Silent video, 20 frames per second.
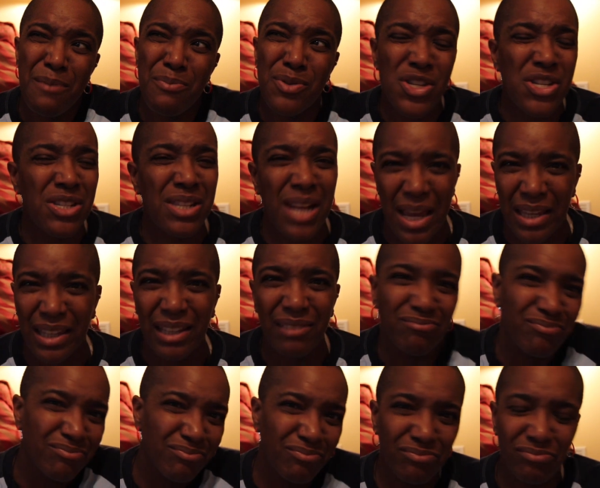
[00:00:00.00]
but she's naked,
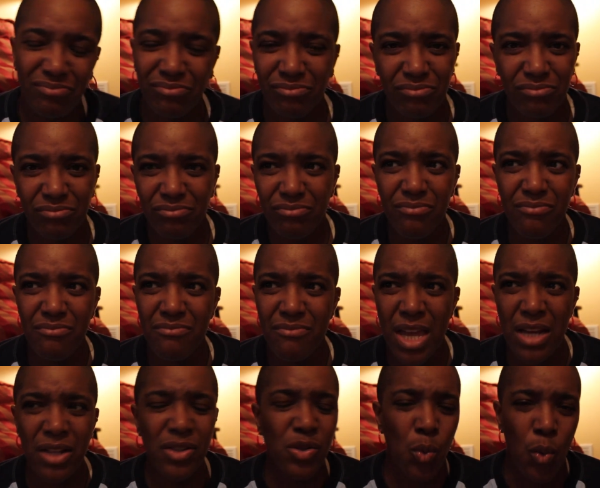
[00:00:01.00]

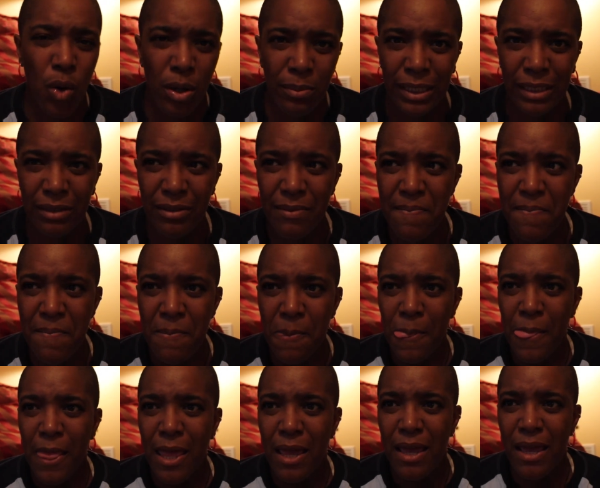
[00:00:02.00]
and it's a woman.
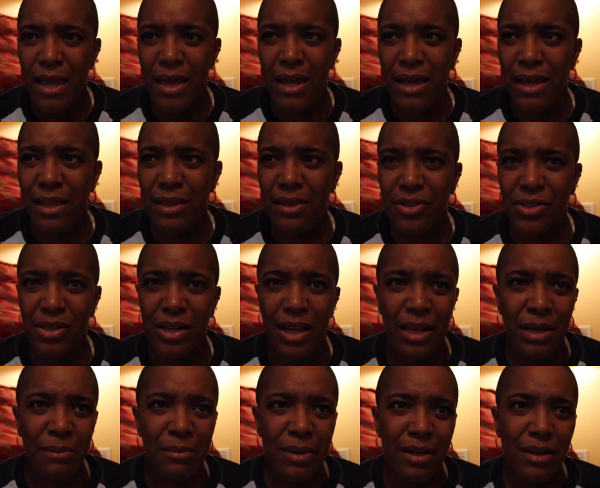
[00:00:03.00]
And there's an
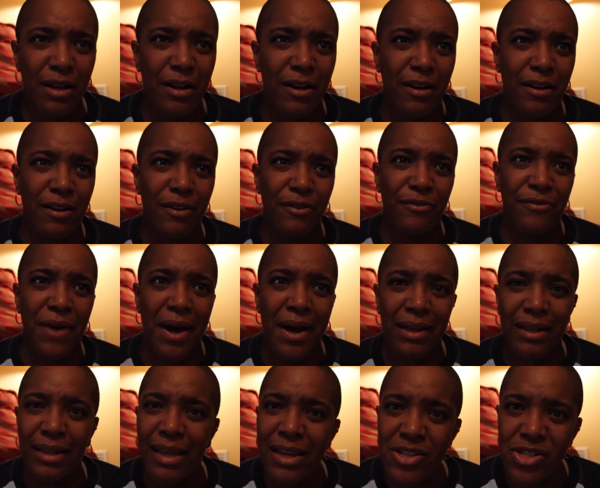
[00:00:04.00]
element of
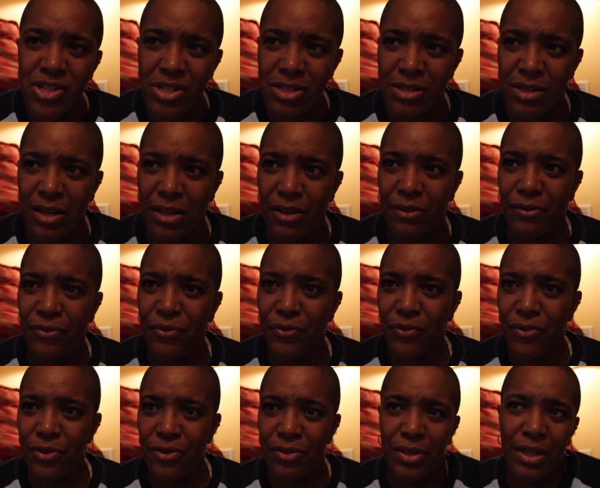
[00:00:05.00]
violation
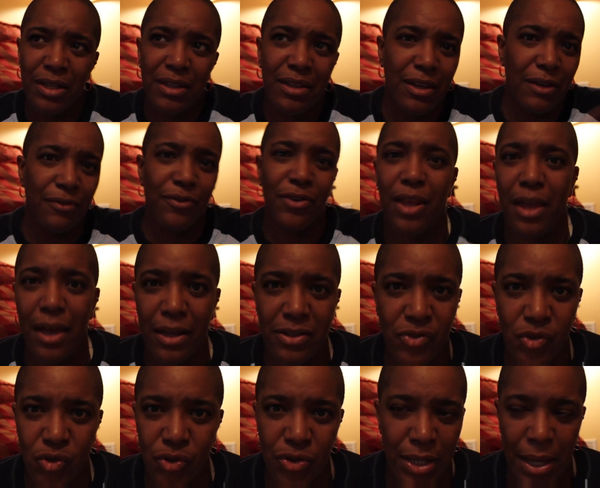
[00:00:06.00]
if you didn't give her the
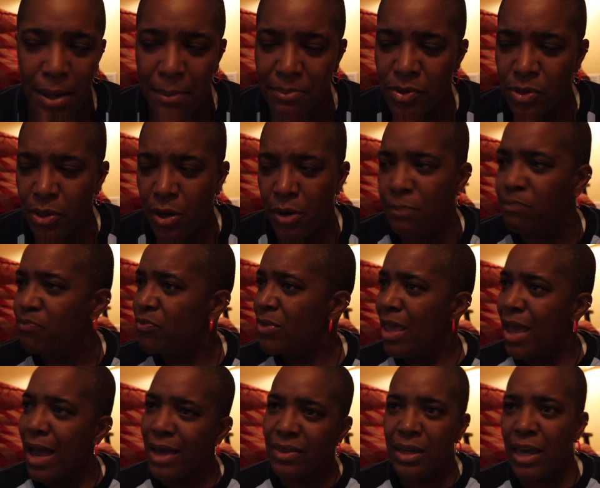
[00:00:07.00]
extra step. So
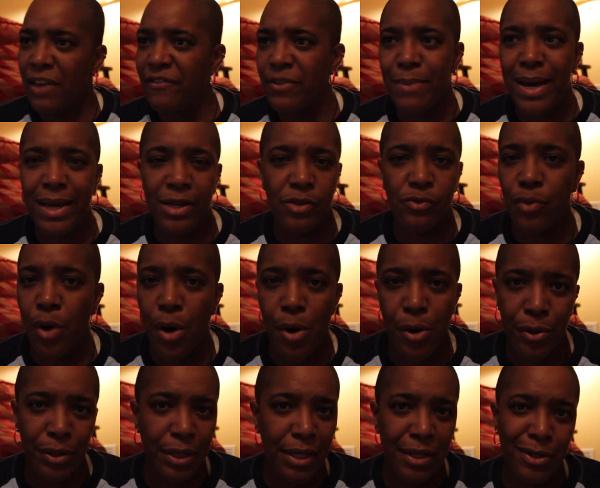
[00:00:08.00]
I think everybody's
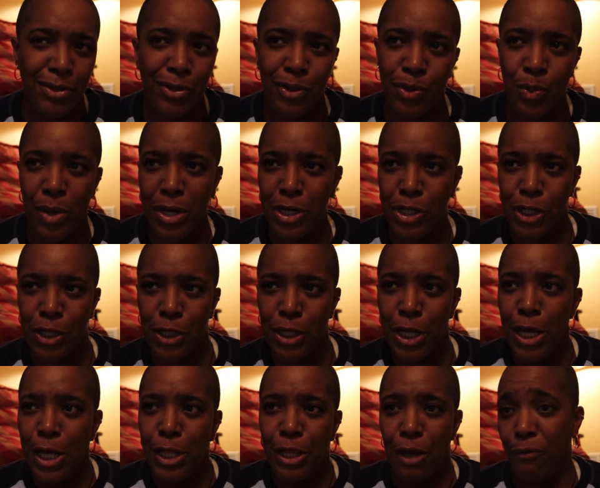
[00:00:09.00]
wrong in the situation.
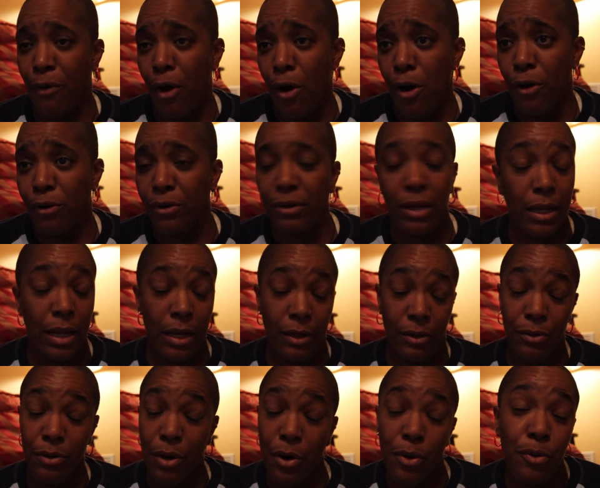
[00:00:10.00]
They're wrong, and
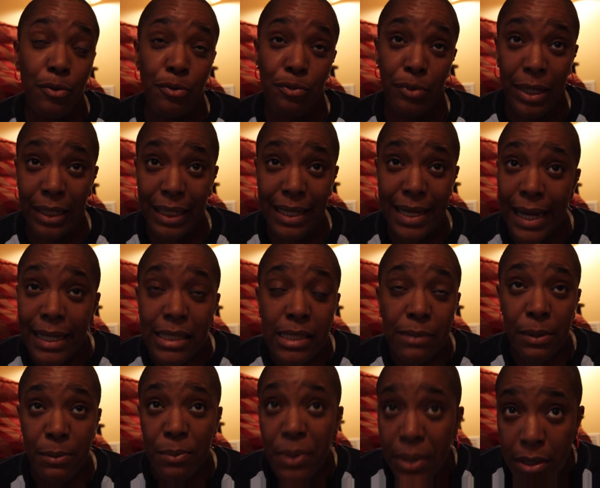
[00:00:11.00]
you know who really got to
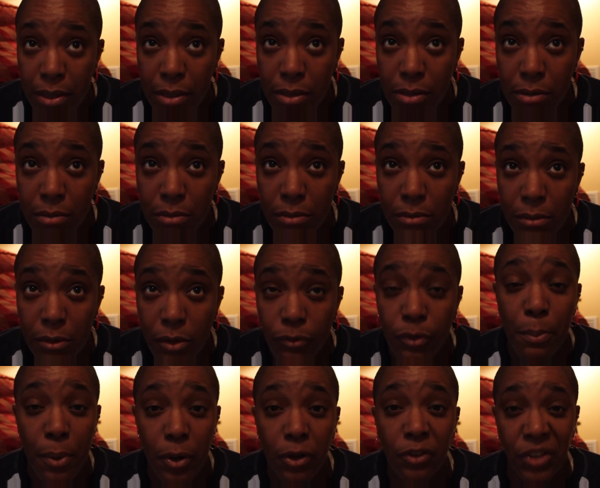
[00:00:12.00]
be pissed?
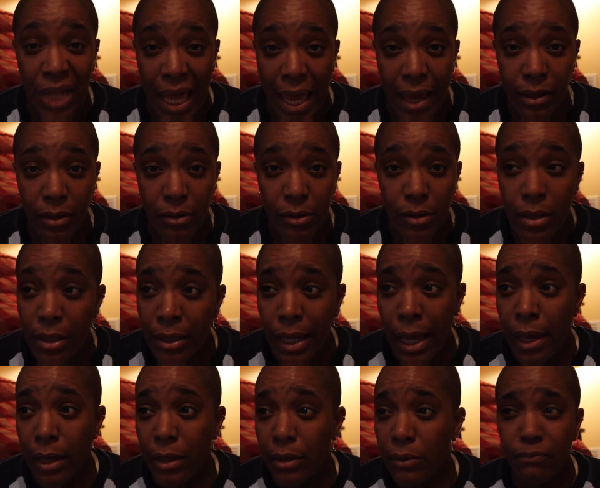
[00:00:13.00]
Roberta Flack.
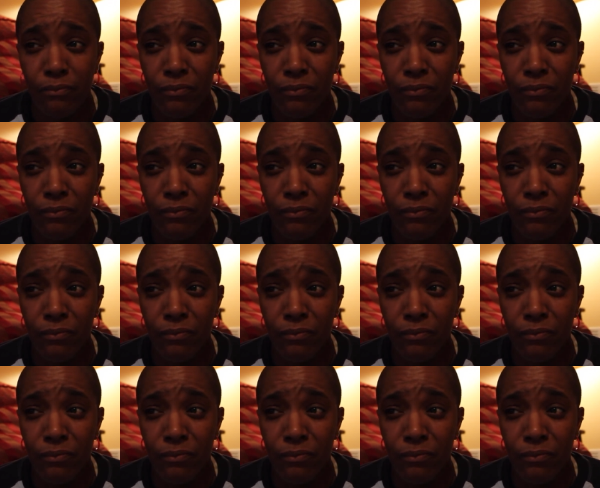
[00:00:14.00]
Like